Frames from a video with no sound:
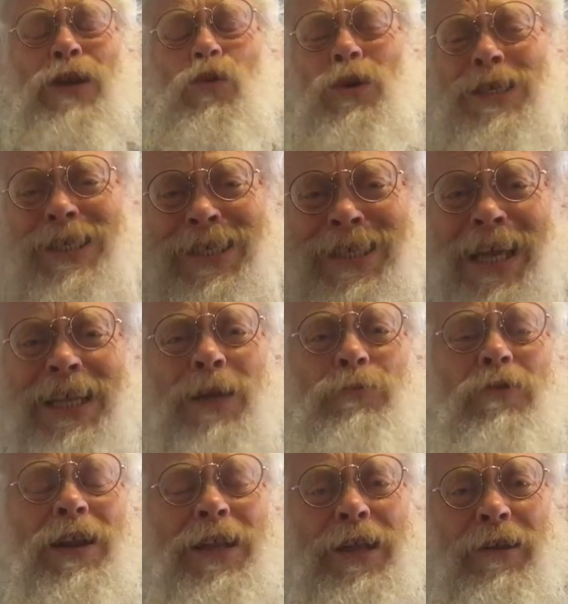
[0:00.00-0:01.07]
We're
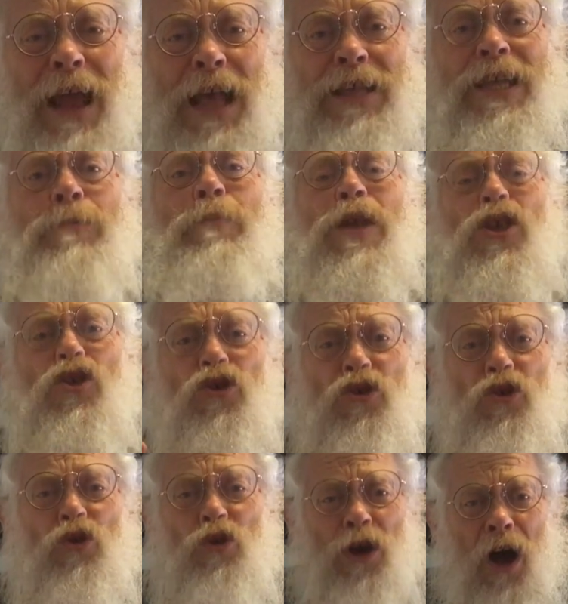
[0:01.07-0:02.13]
celebrating your holiday. But
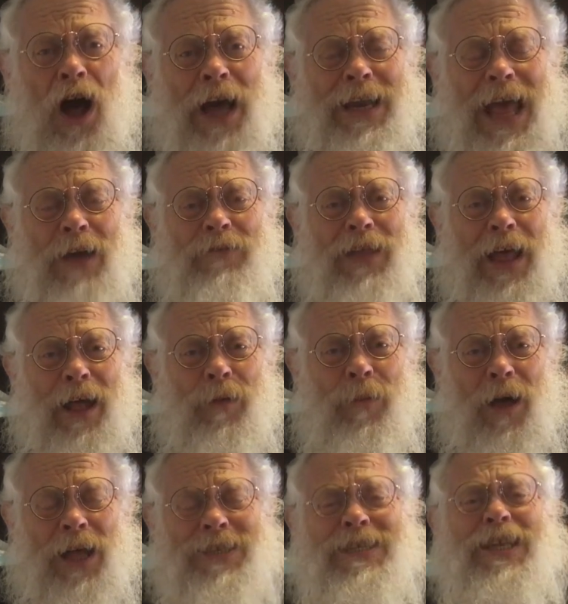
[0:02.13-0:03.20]
you, God, have to help
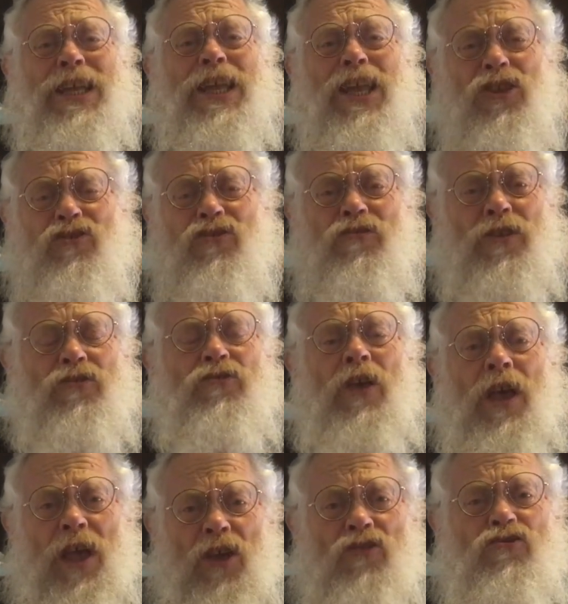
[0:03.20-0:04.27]
us, that each of us
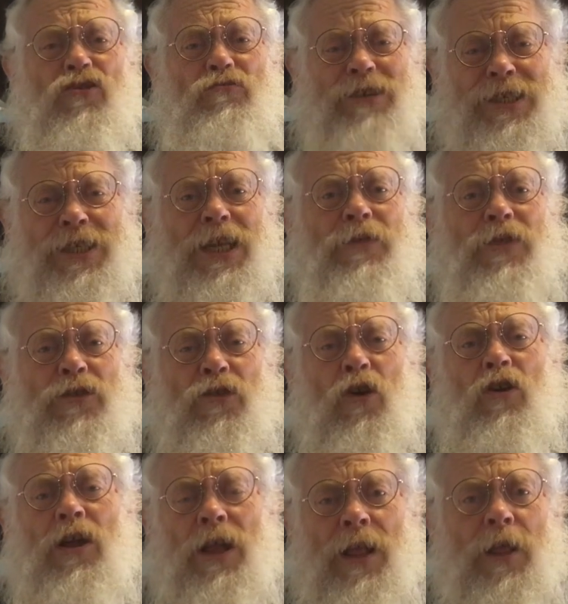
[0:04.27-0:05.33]
should receive the
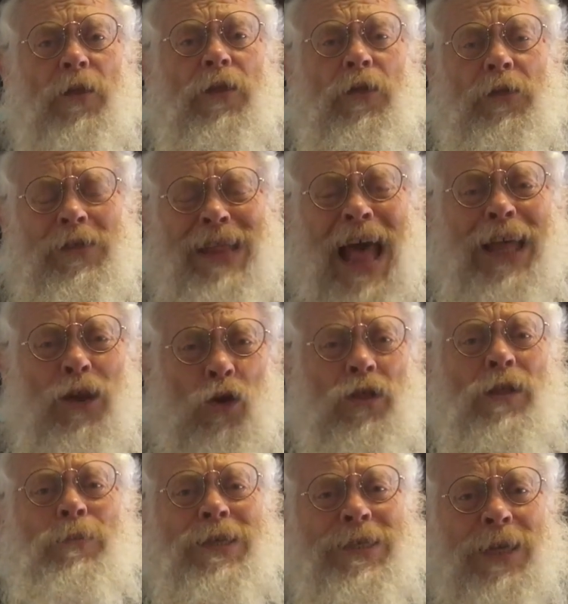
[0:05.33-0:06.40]
Torah, not
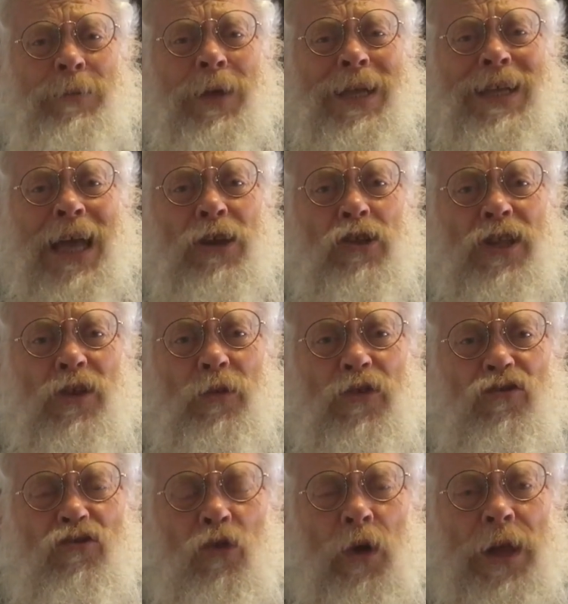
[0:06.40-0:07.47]
only b'simcha, not only with
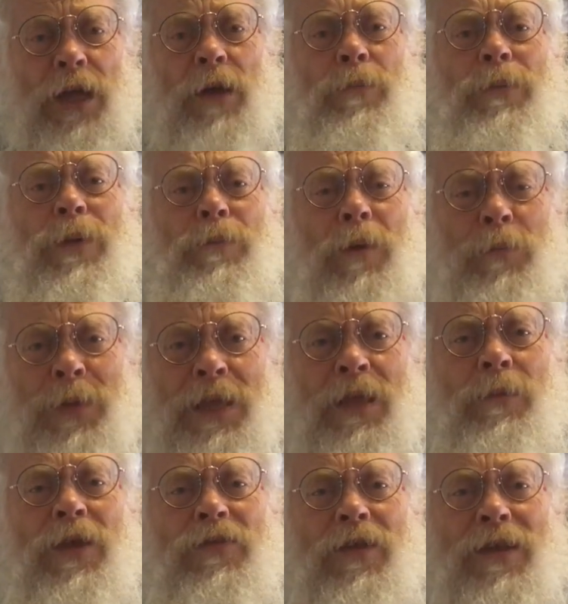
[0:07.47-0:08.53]
joy, but
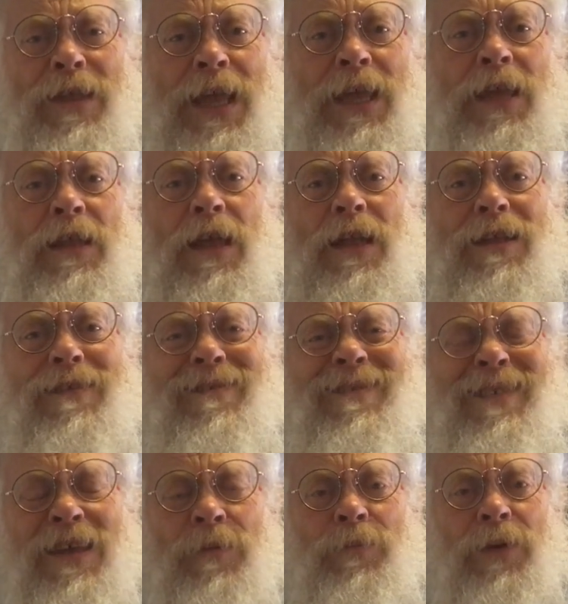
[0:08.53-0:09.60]
b'pnimis, to take it
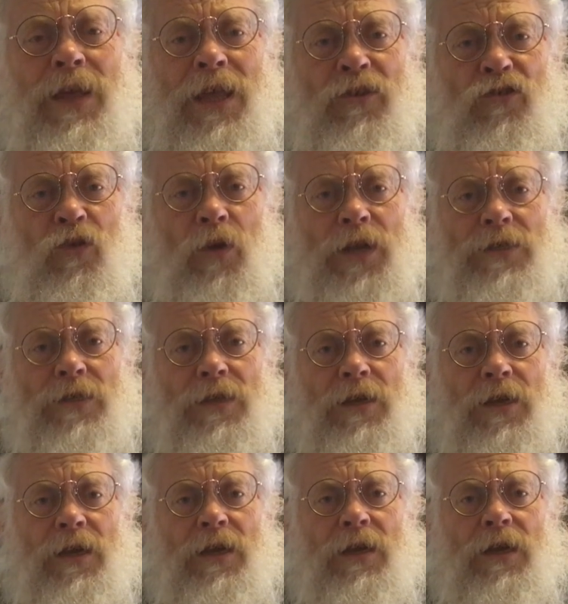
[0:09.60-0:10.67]
deep into us.
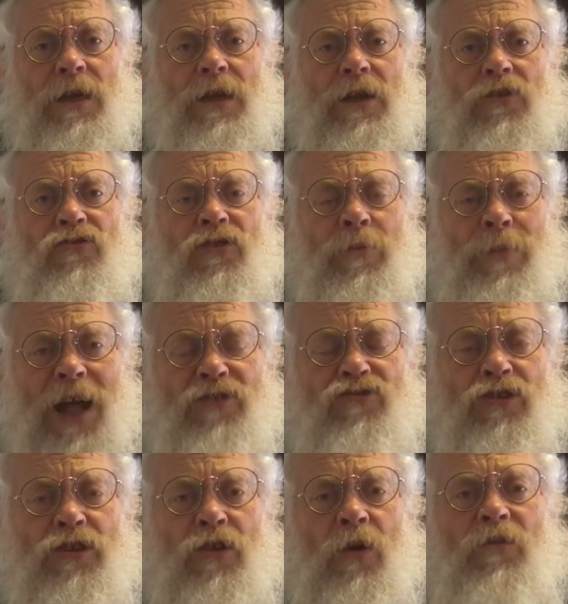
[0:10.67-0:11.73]
Shabbat
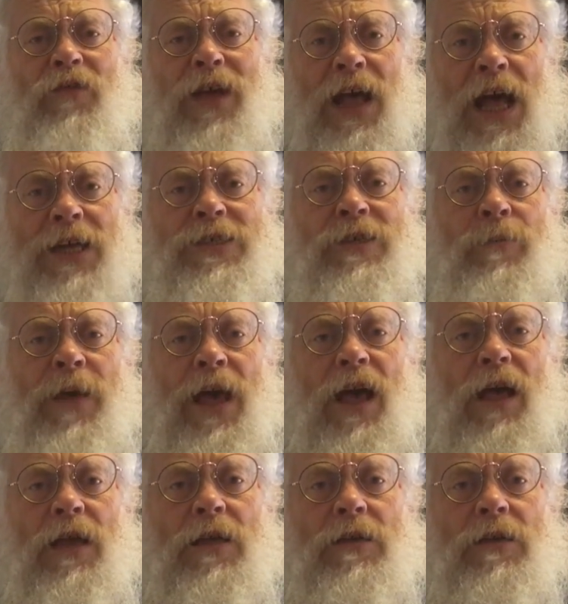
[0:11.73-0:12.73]
Shalom v'Chag Sameach.